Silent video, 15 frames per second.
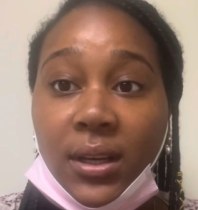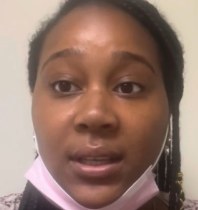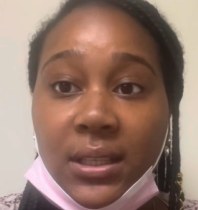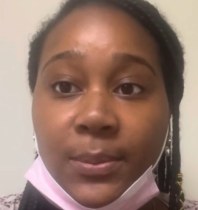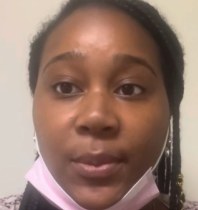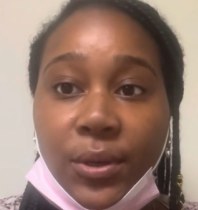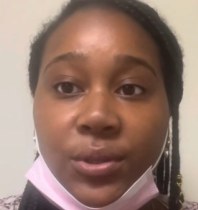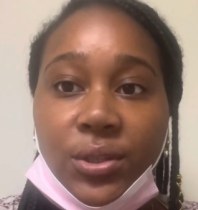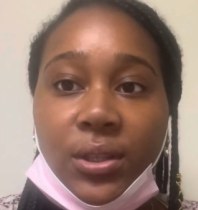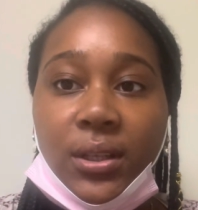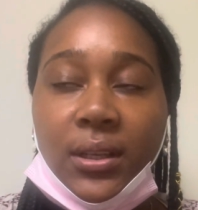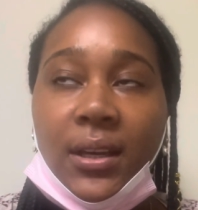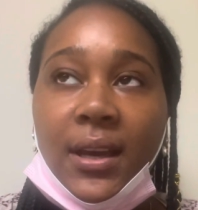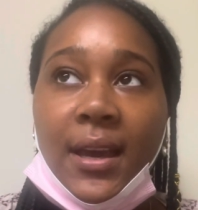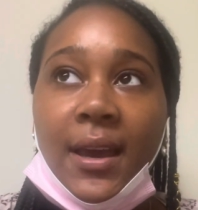
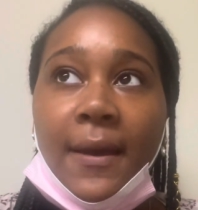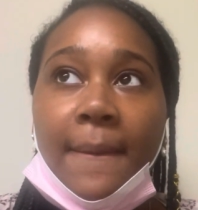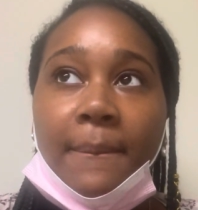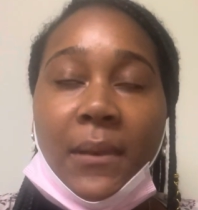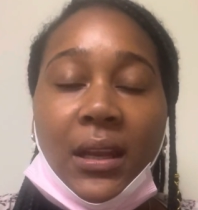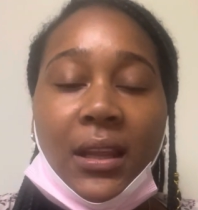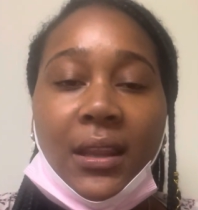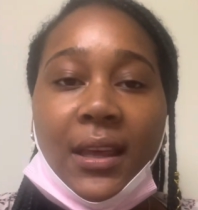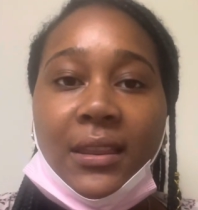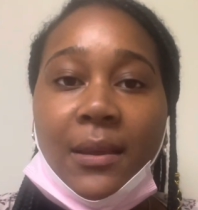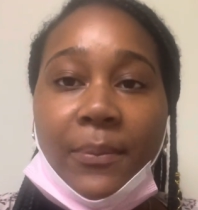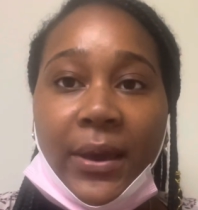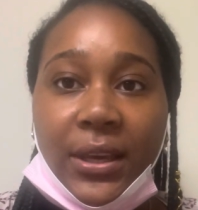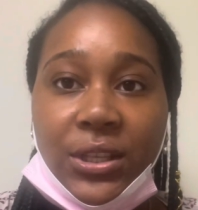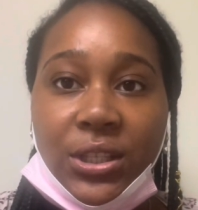exposure, meaning that the
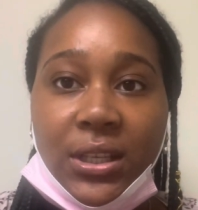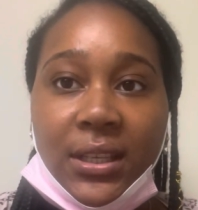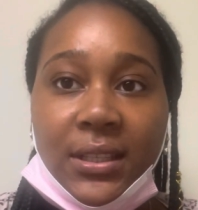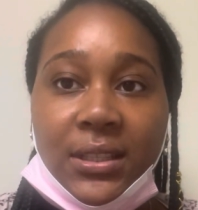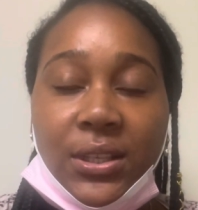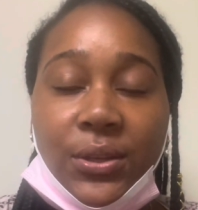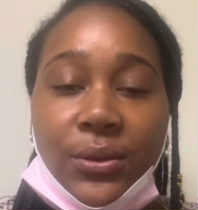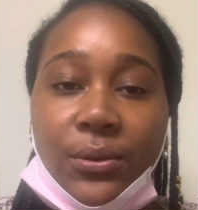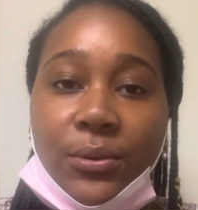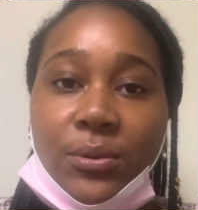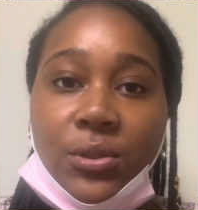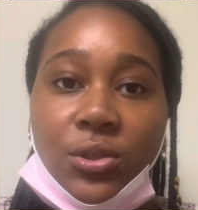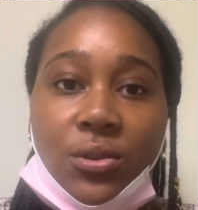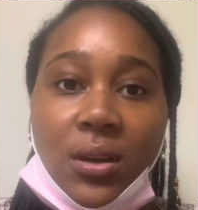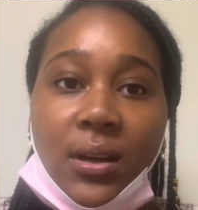patient
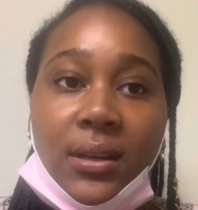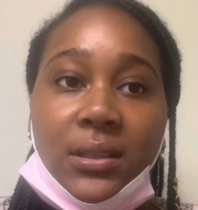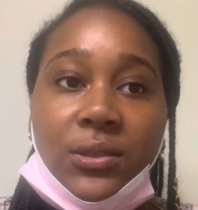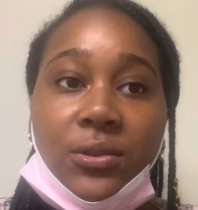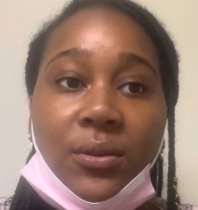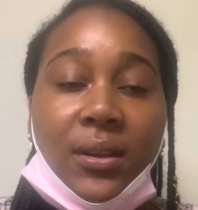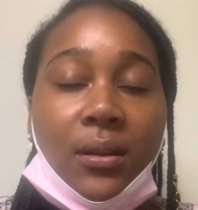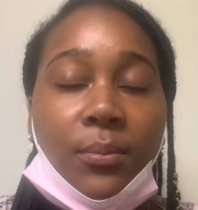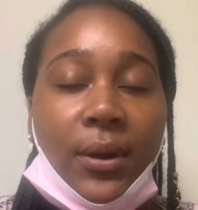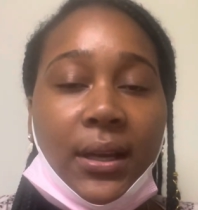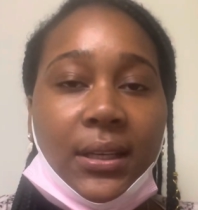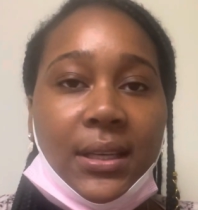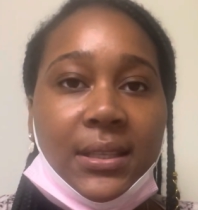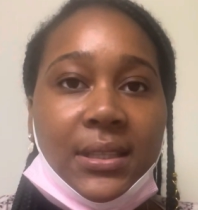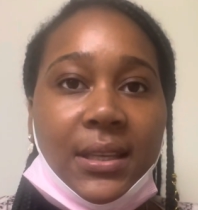used drugs during the
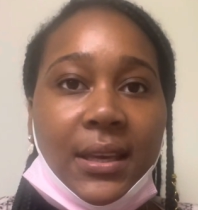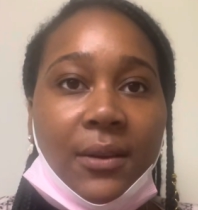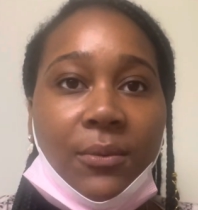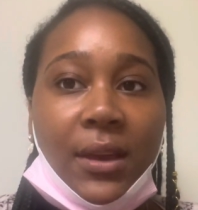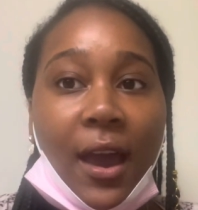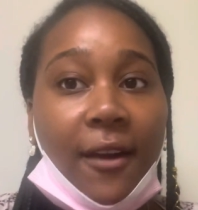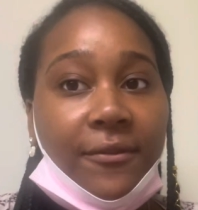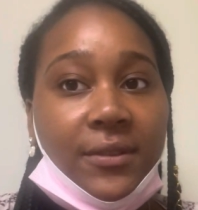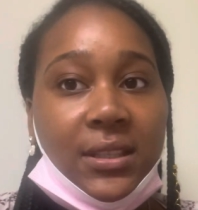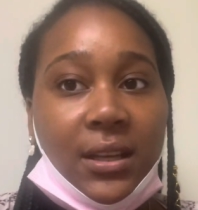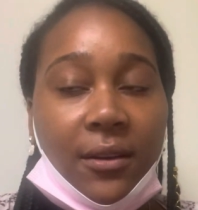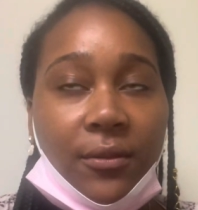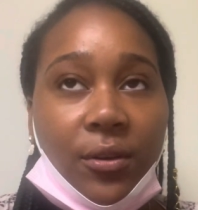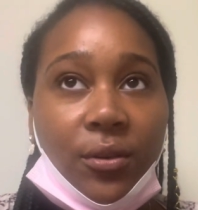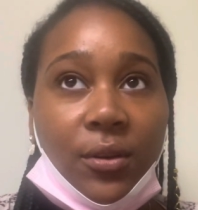pregnancy, and we have
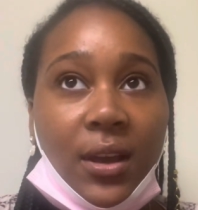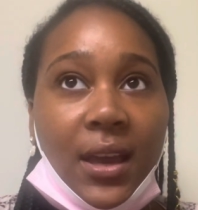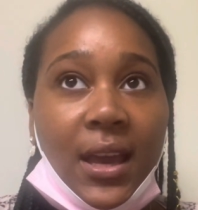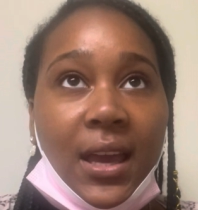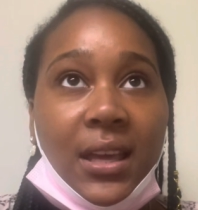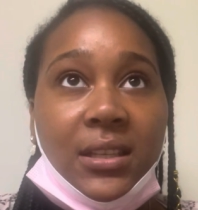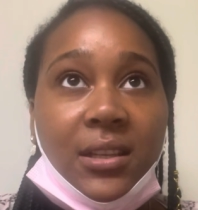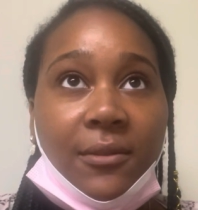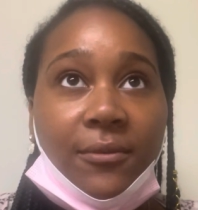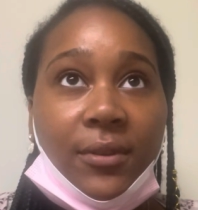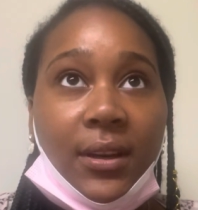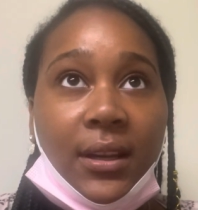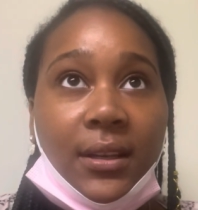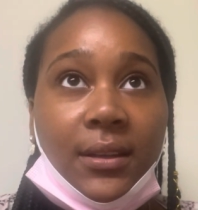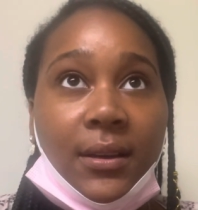several
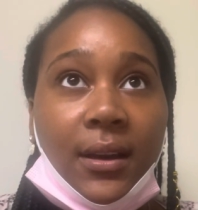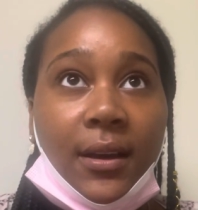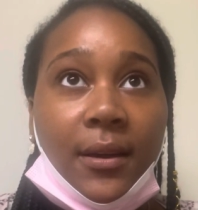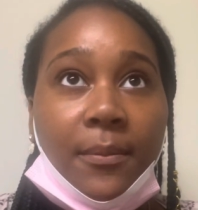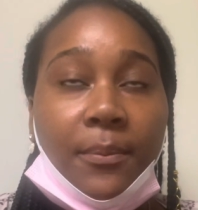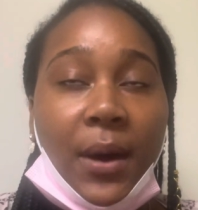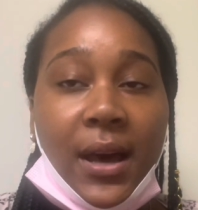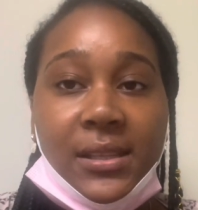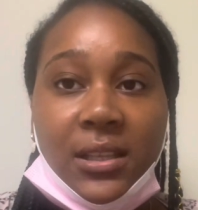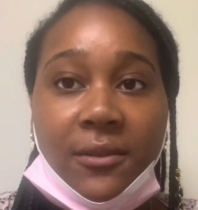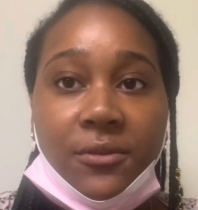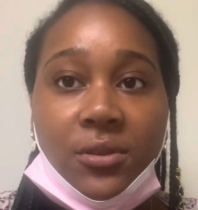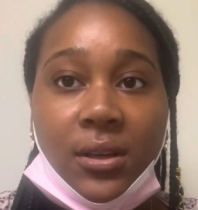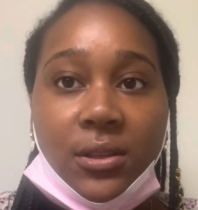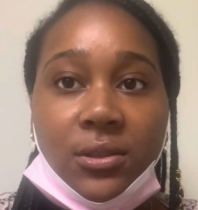different positive
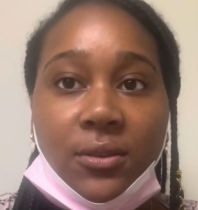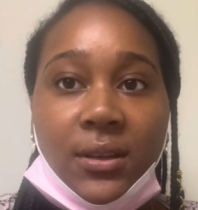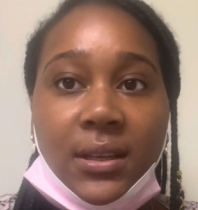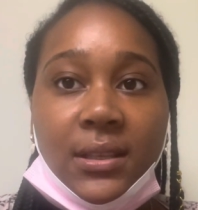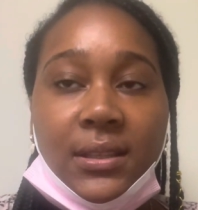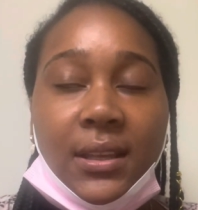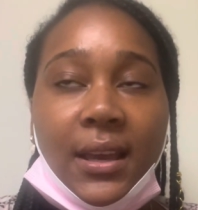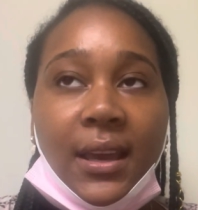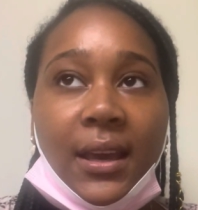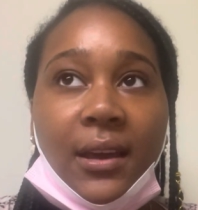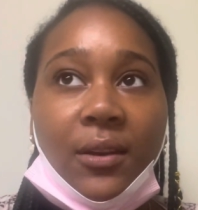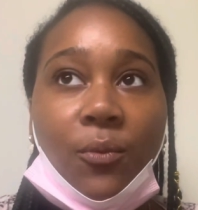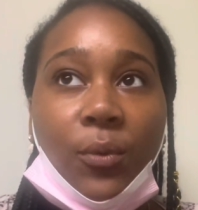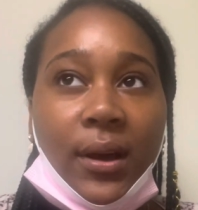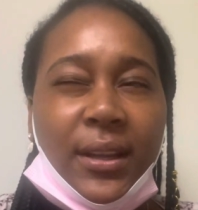drug screens,
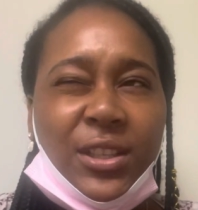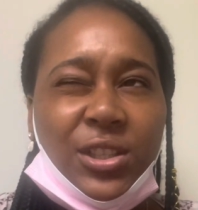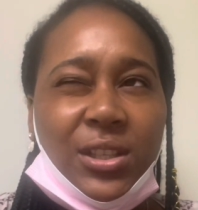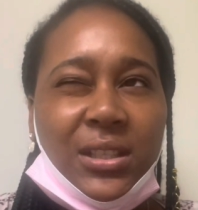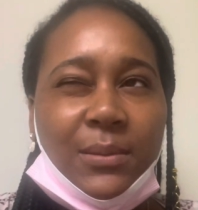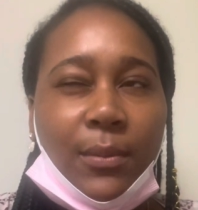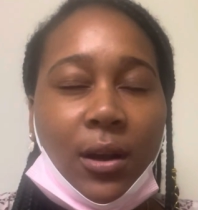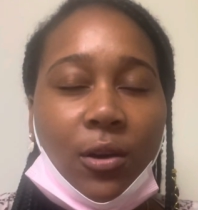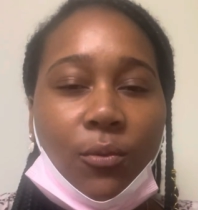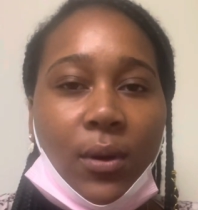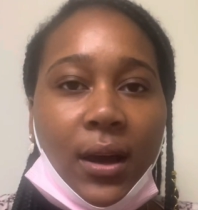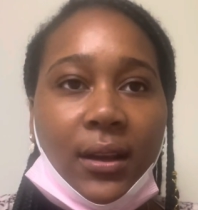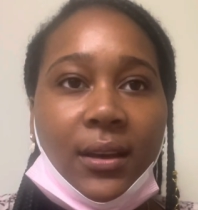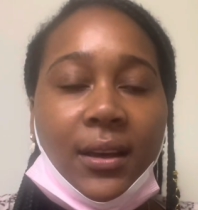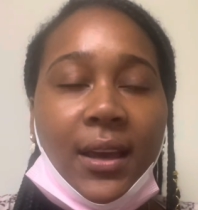and one is just
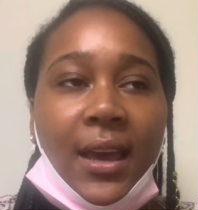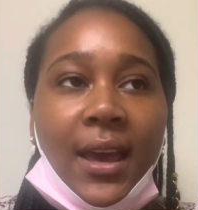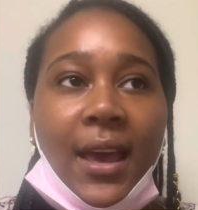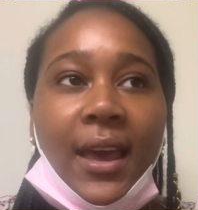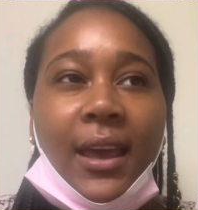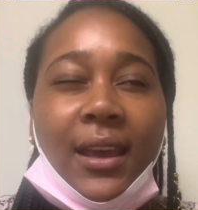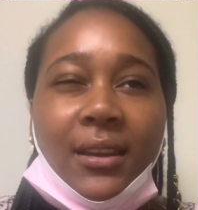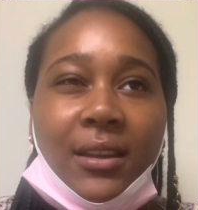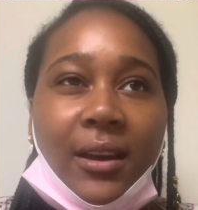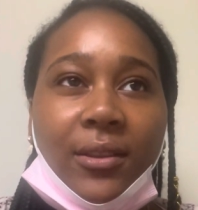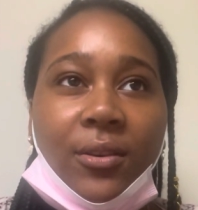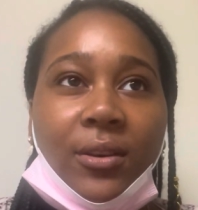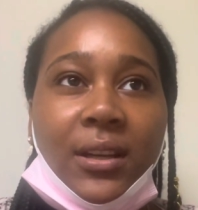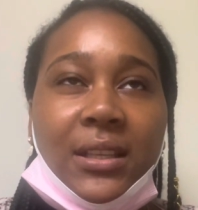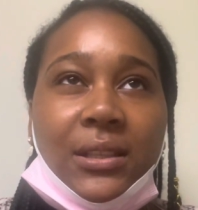marijuana and the
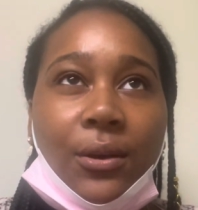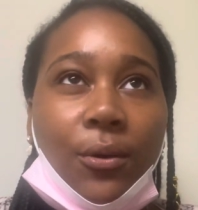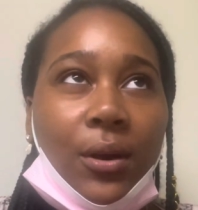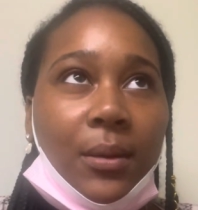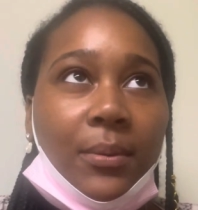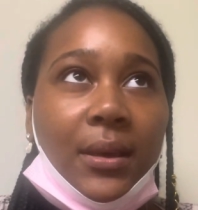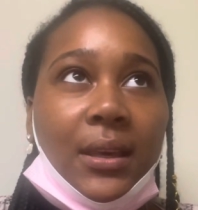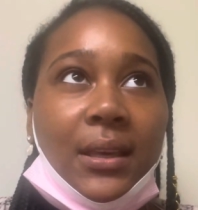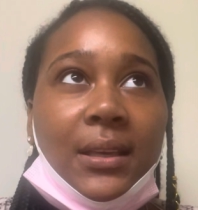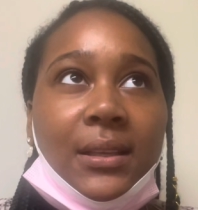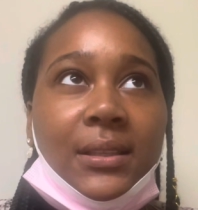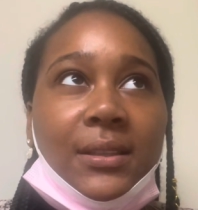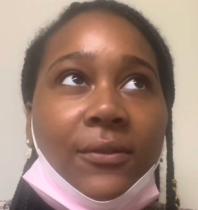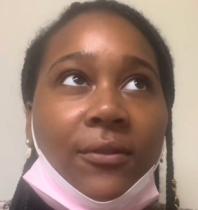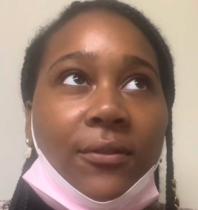other is
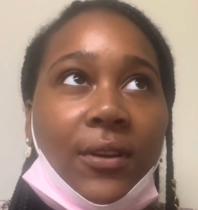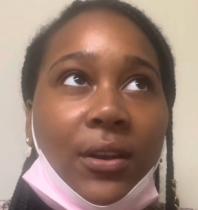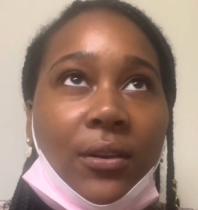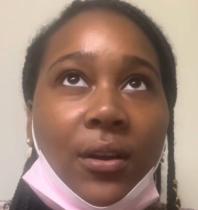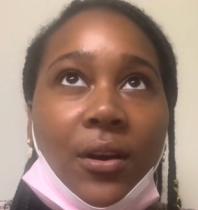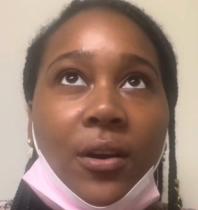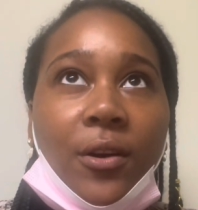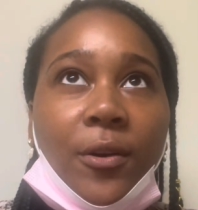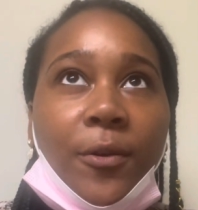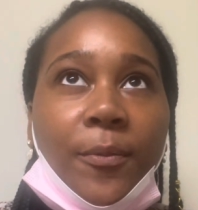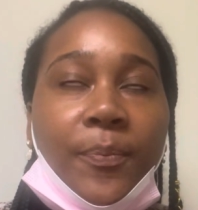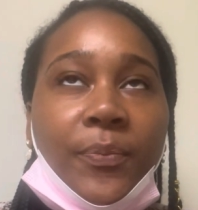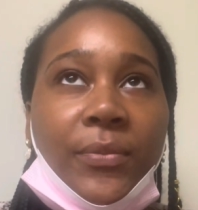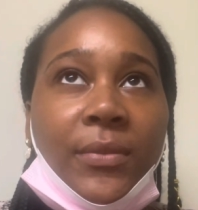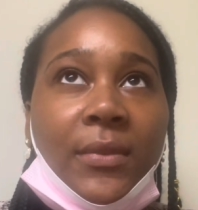opiates, fentanyl
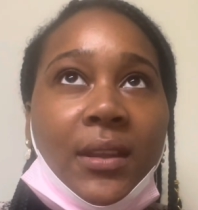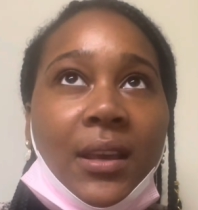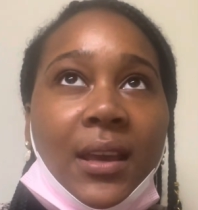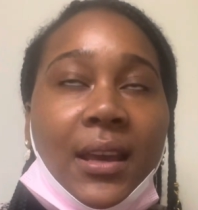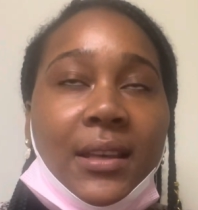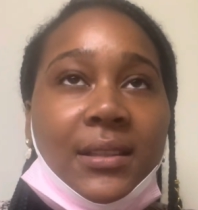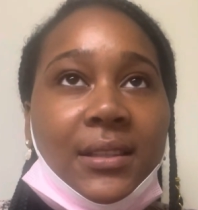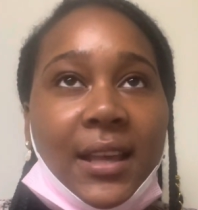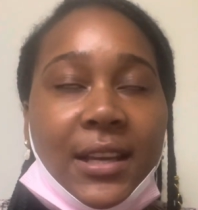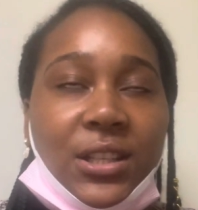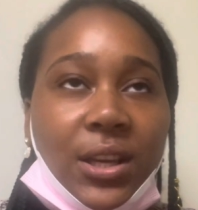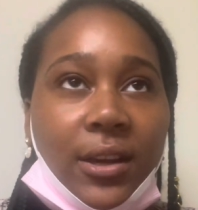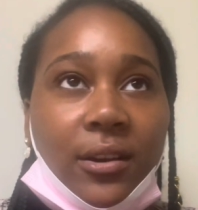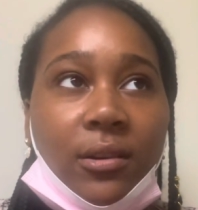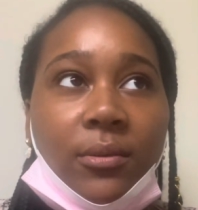/
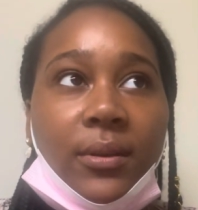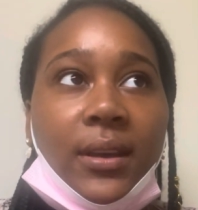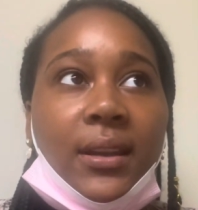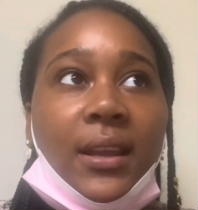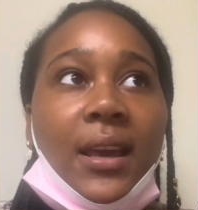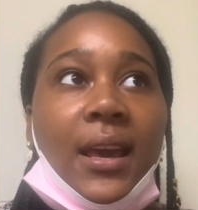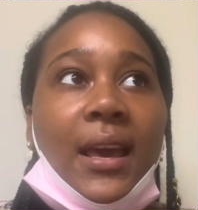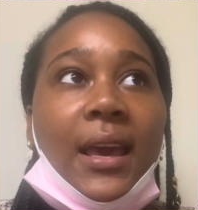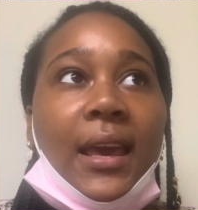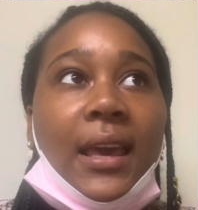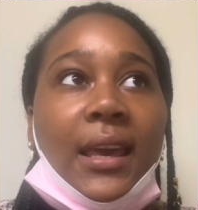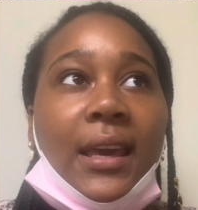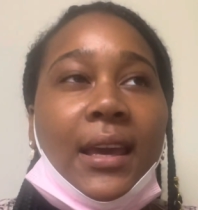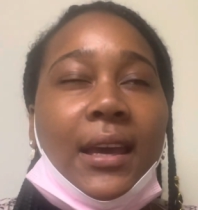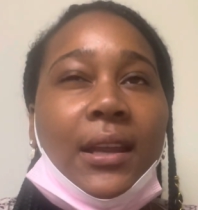heroin,
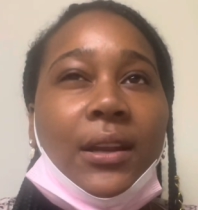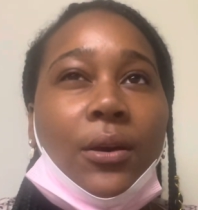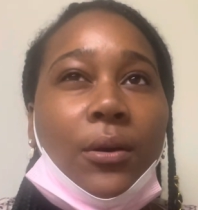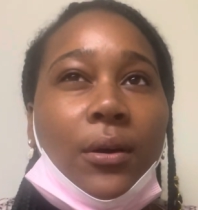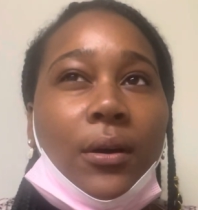and